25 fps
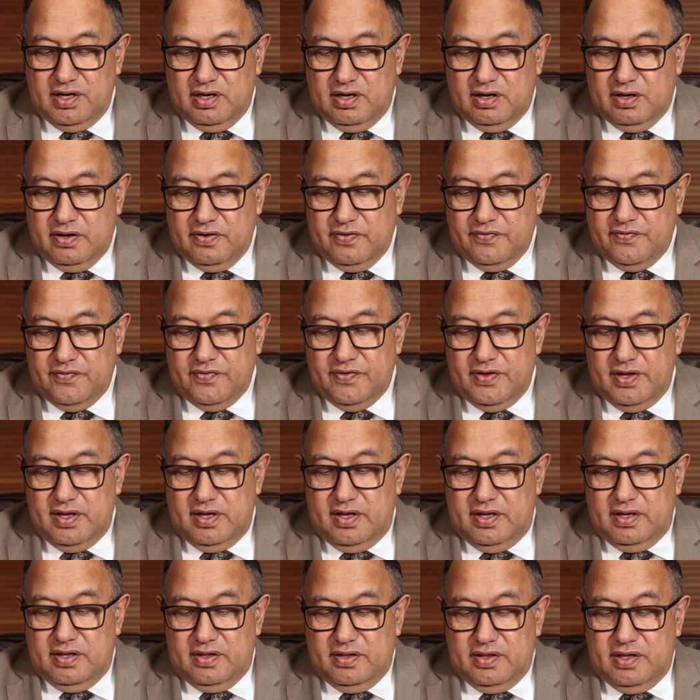of
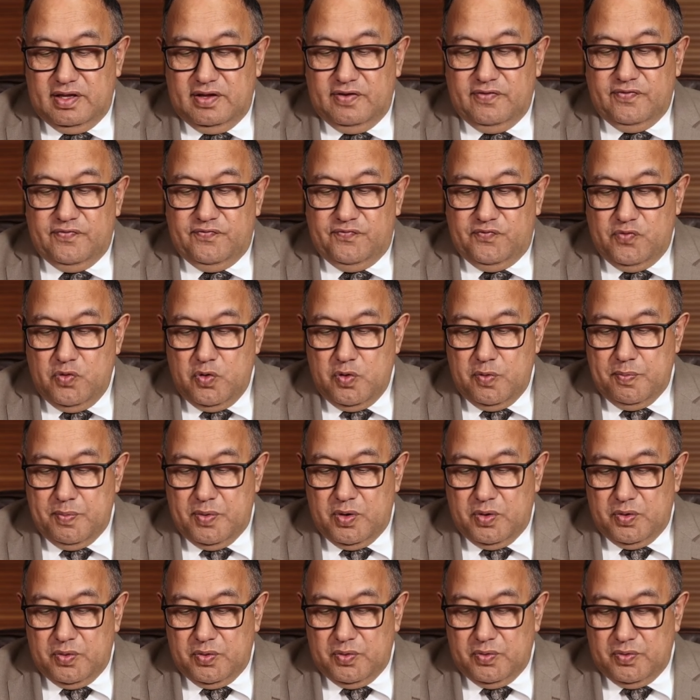the
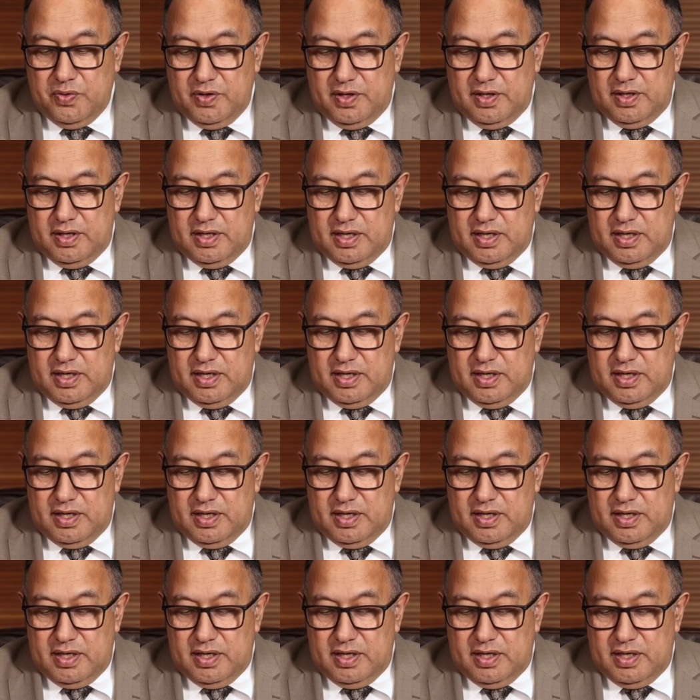formal